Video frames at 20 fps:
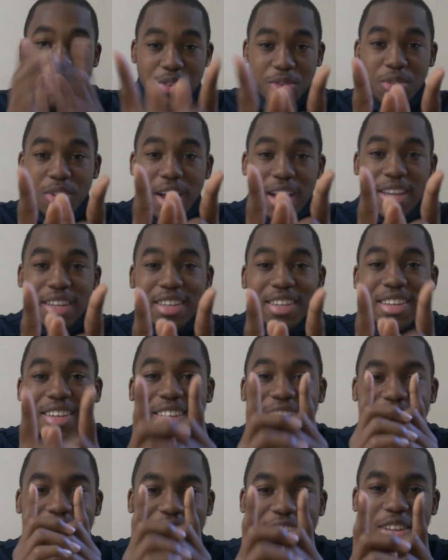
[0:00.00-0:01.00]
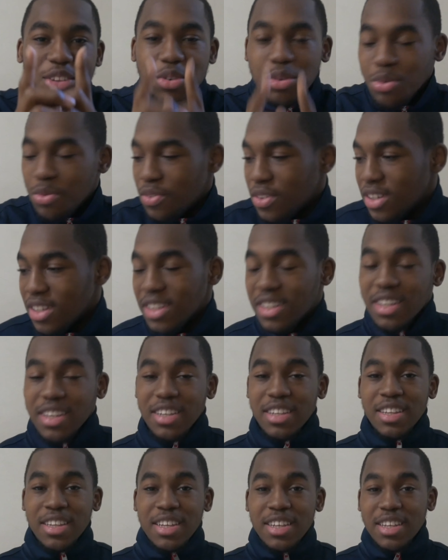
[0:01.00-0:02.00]
You guys stay tuned for this
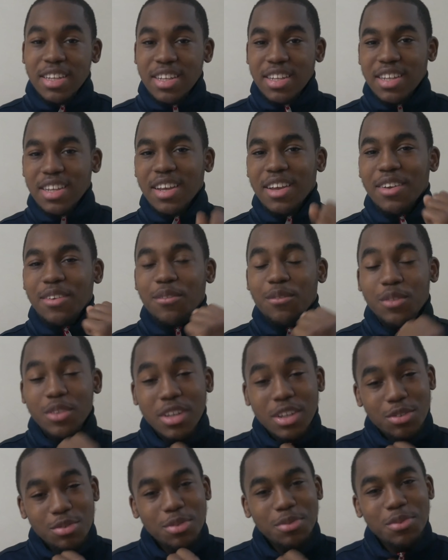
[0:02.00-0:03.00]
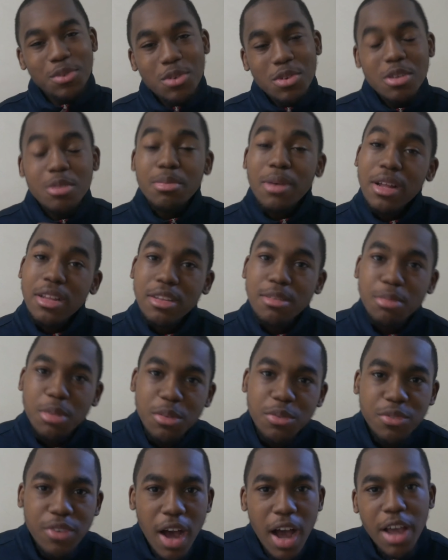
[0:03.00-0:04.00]
because this review is about to
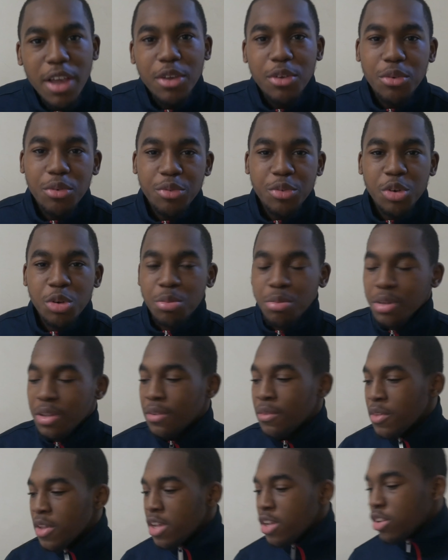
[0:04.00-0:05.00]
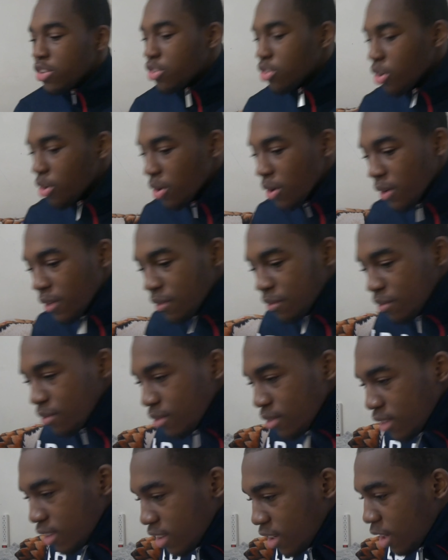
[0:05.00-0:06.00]
be fire, you feel me? So
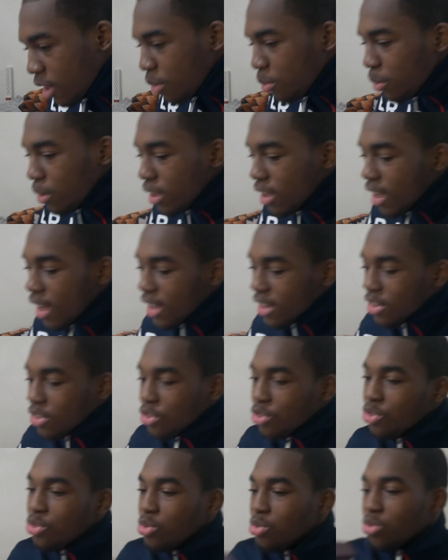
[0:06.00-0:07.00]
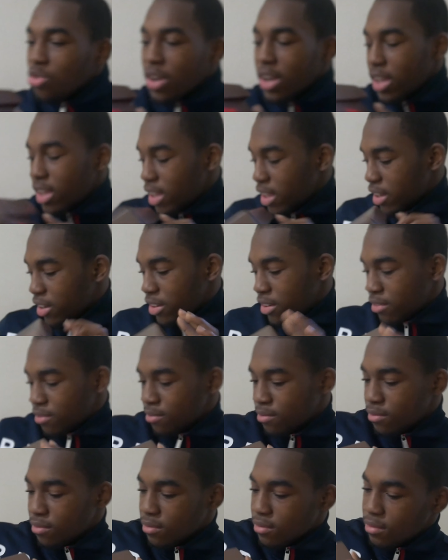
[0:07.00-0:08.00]
here we got the shoe right here.
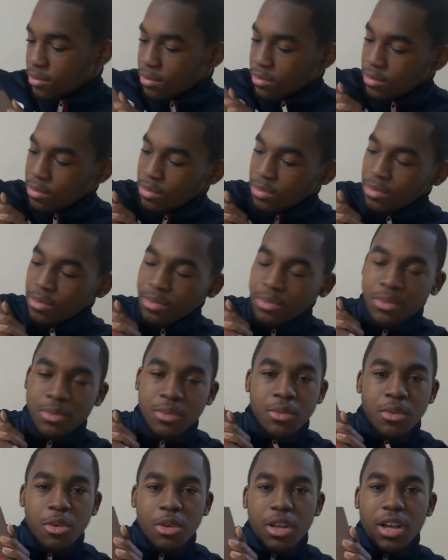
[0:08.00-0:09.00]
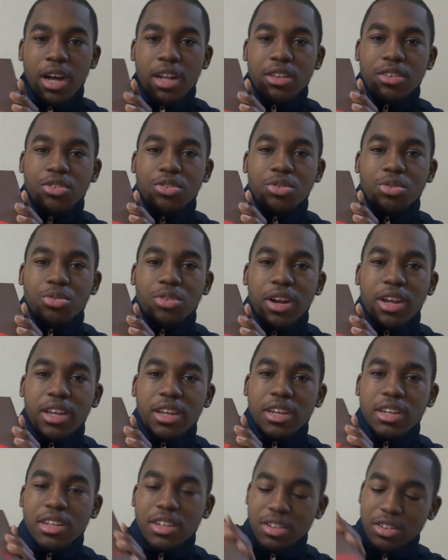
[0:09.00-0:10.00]
We got the shoe right
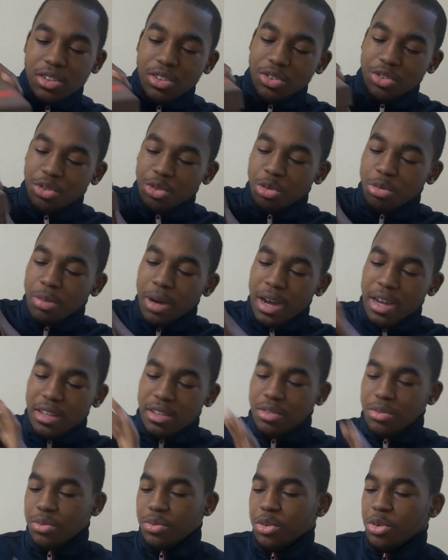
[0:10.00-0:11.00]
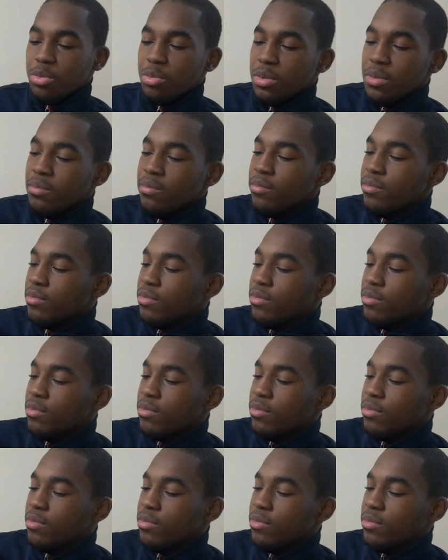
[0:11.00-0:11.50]
here. This is the shoe box, you feel me?